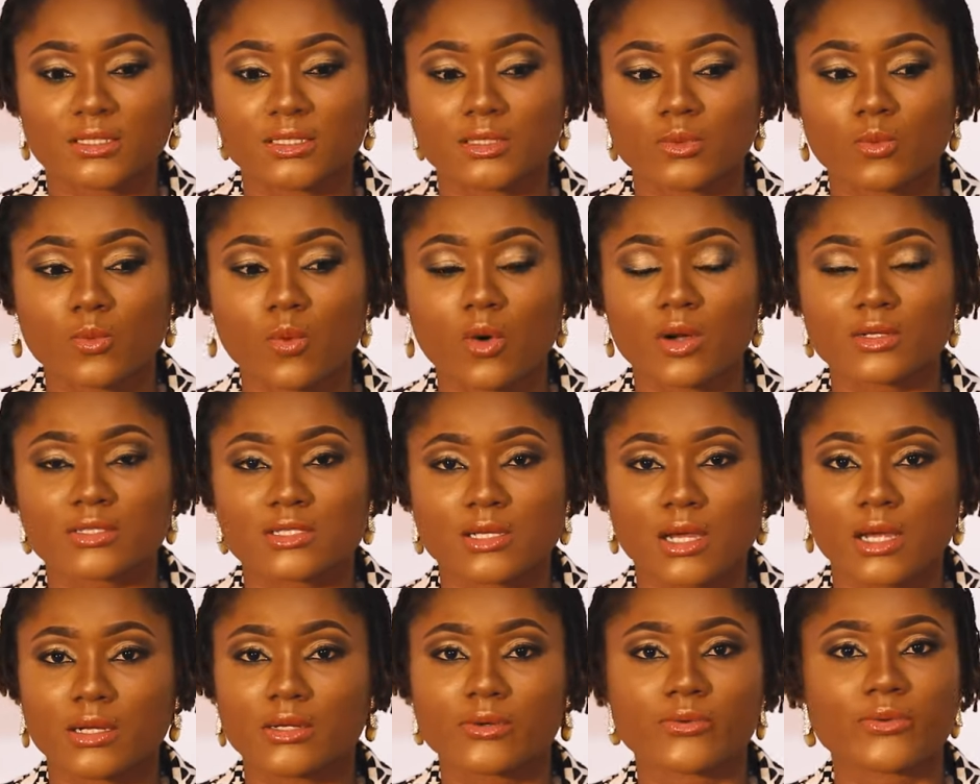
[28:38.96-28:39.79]
the
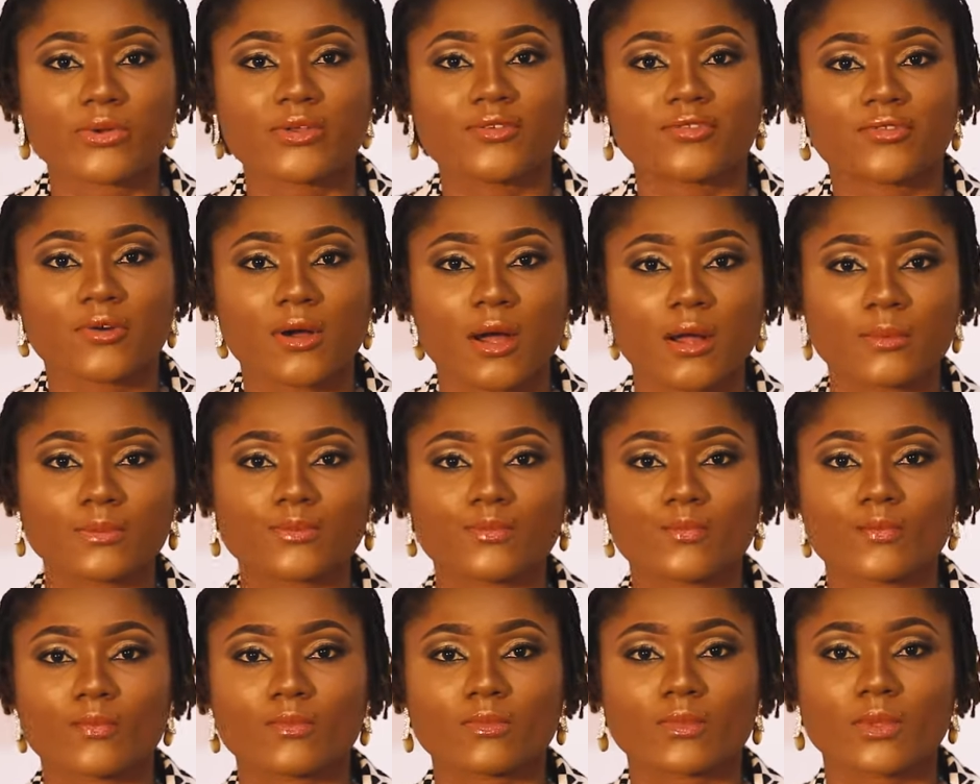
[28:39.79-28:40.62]
water, the river,
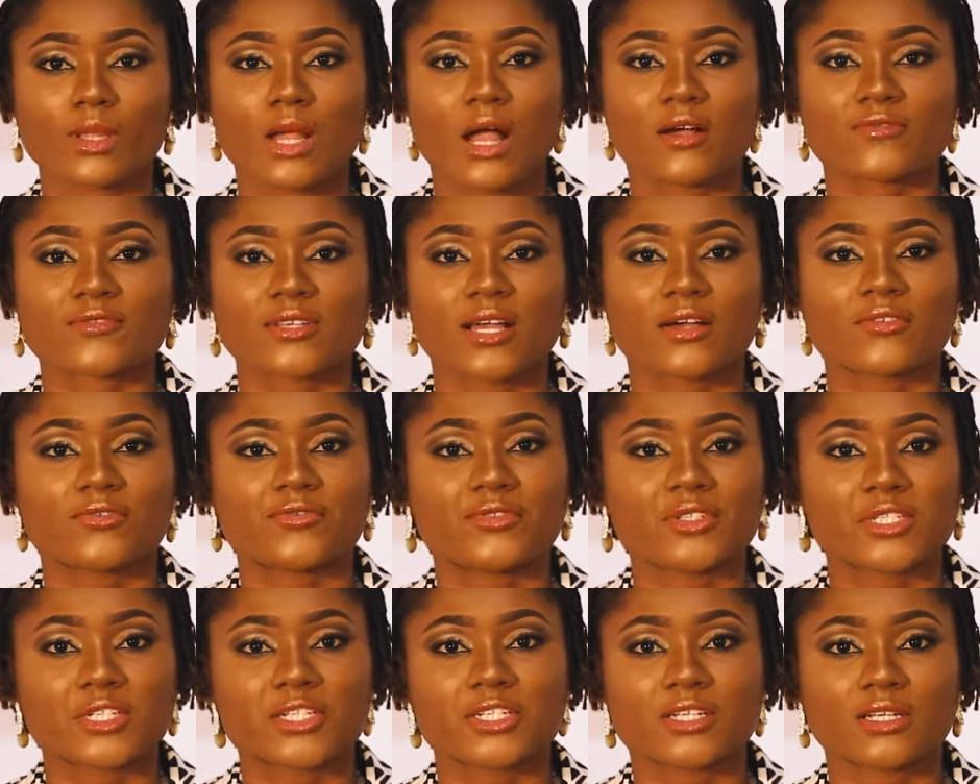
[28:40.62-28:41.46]
after
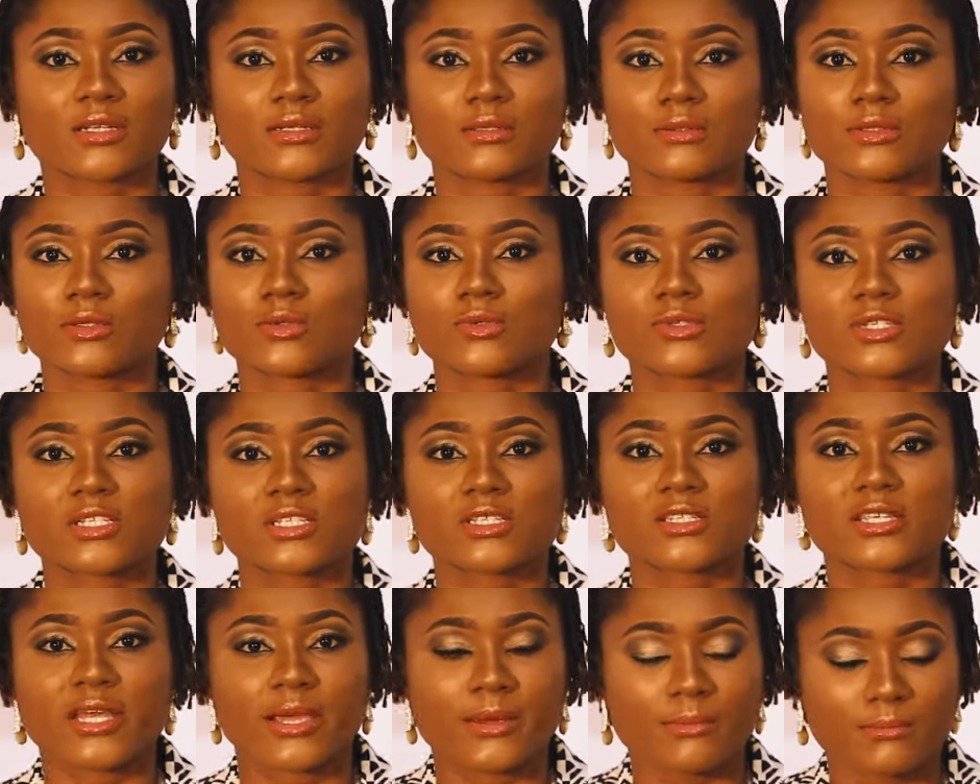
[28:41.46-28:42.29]
fishing, you could
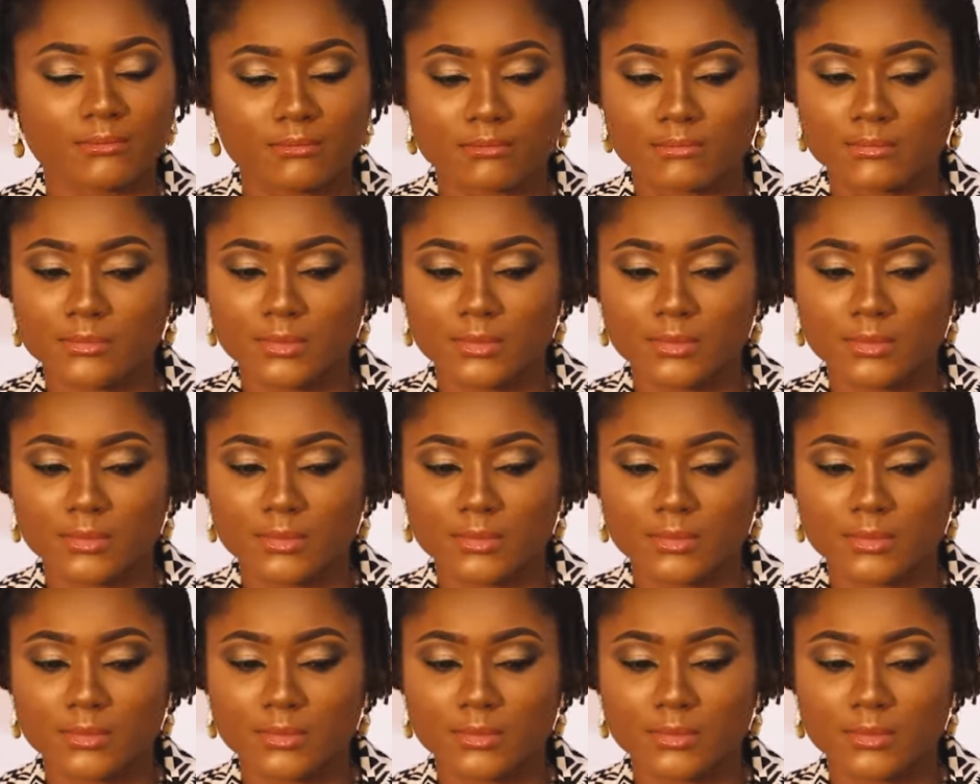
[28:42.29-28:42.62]
see them